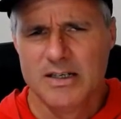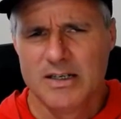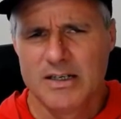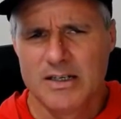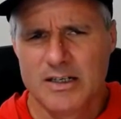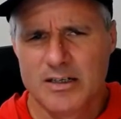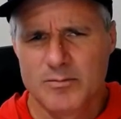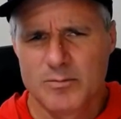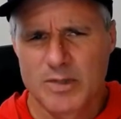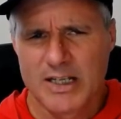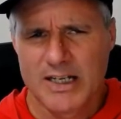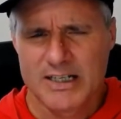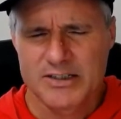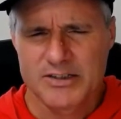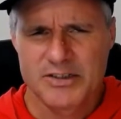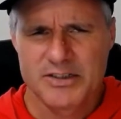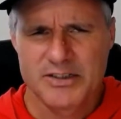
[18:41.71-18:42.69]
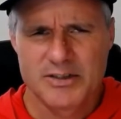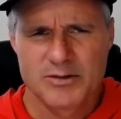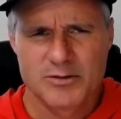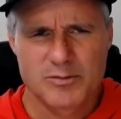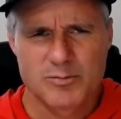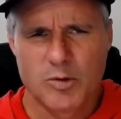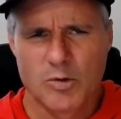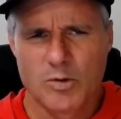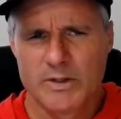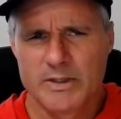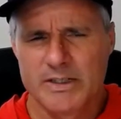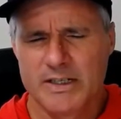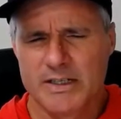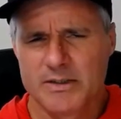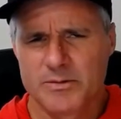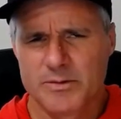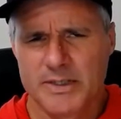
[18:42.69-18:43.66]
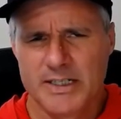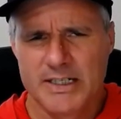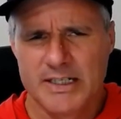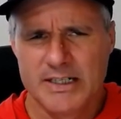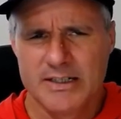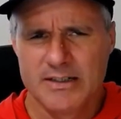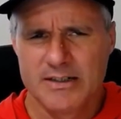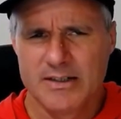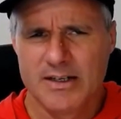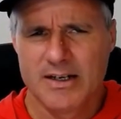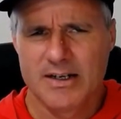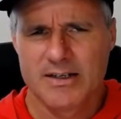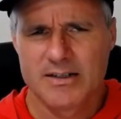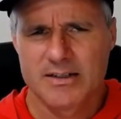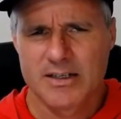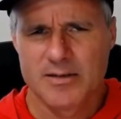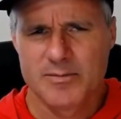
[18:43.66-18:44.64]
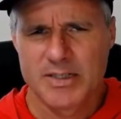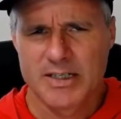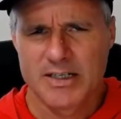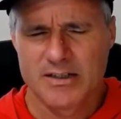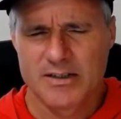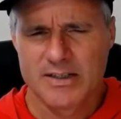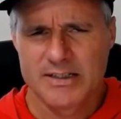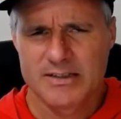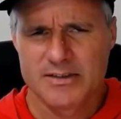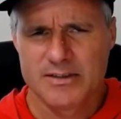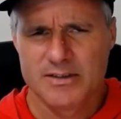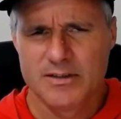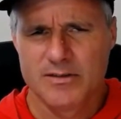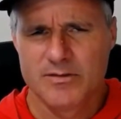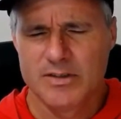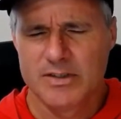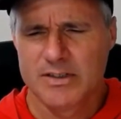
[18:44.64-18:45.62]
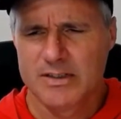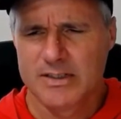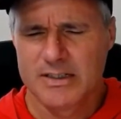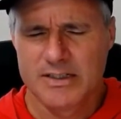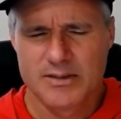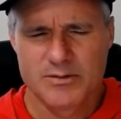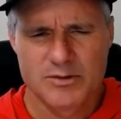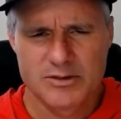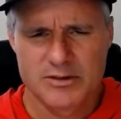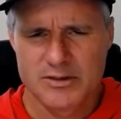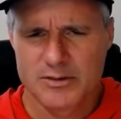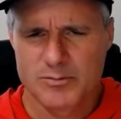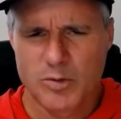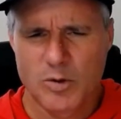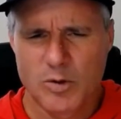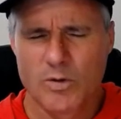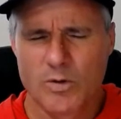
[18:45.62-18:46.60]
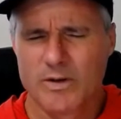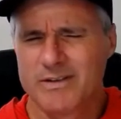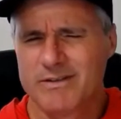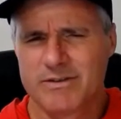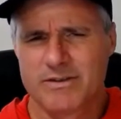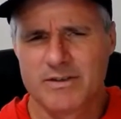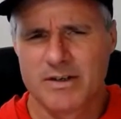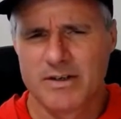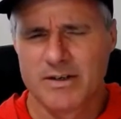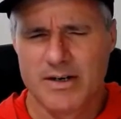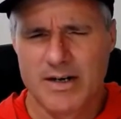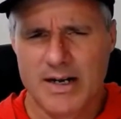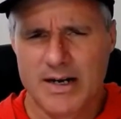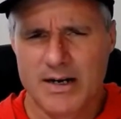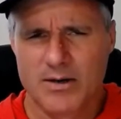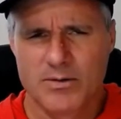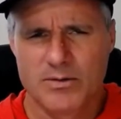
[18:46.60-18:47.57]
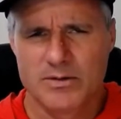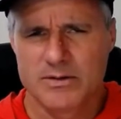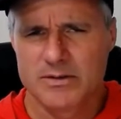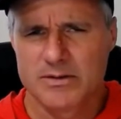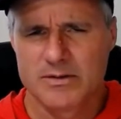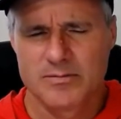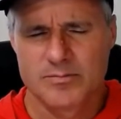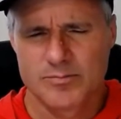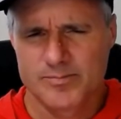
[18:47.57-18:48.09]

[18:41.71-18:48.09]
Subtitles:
Last year, it was pouring down rain coming out of Lake Sylvia, and it was just pouring for hours.